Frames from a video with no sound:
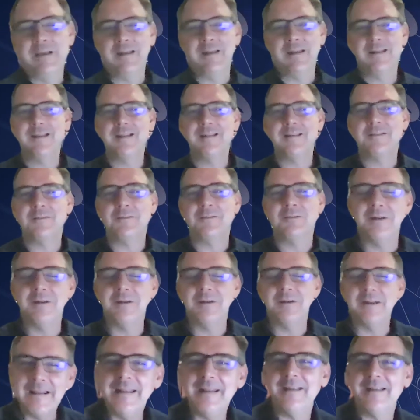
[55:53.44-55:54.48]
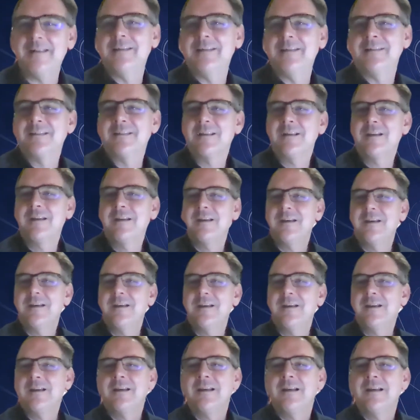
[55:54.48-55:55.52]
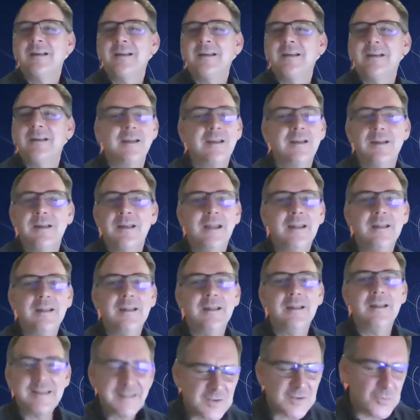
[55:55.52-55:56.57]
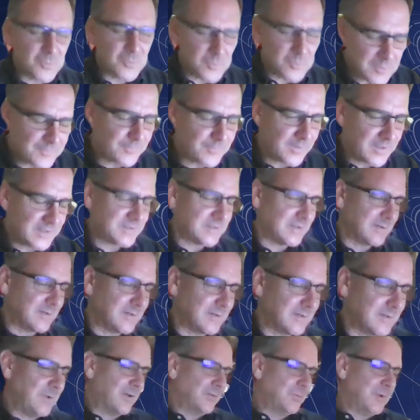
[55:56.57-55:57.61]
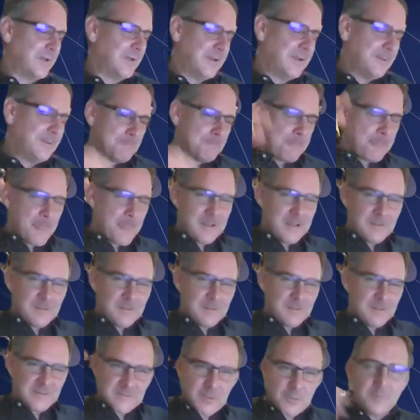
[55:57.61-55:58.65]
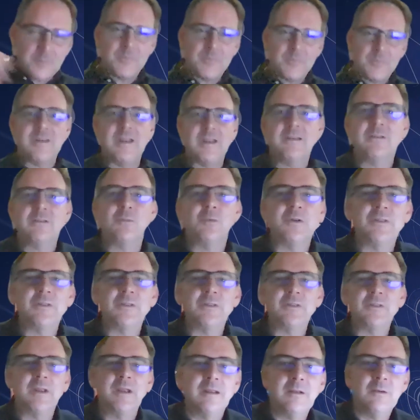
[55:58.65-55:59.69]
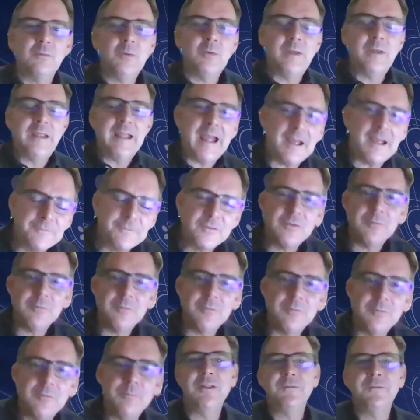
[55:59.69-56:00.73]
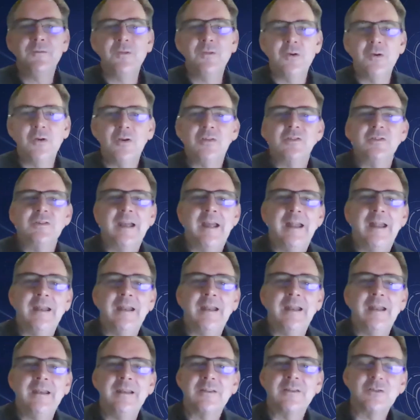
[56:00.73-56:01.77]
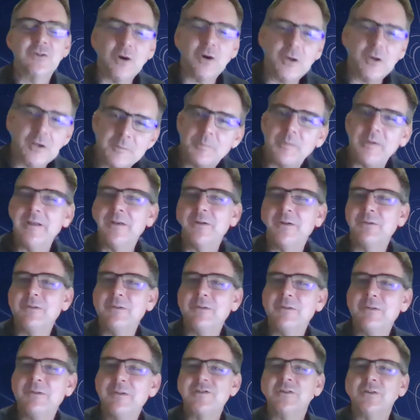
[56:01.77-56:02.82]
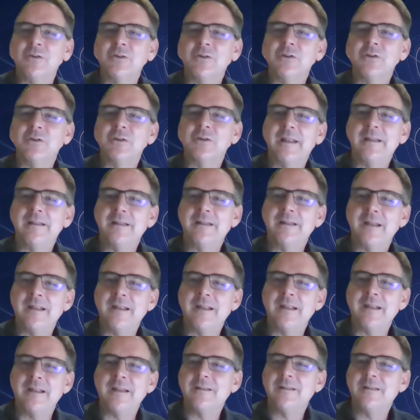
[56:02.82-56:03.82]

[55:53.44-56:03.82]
man. It really is. It's so refreshing because we're so obsessed with, we have to be the first and it's got to be original and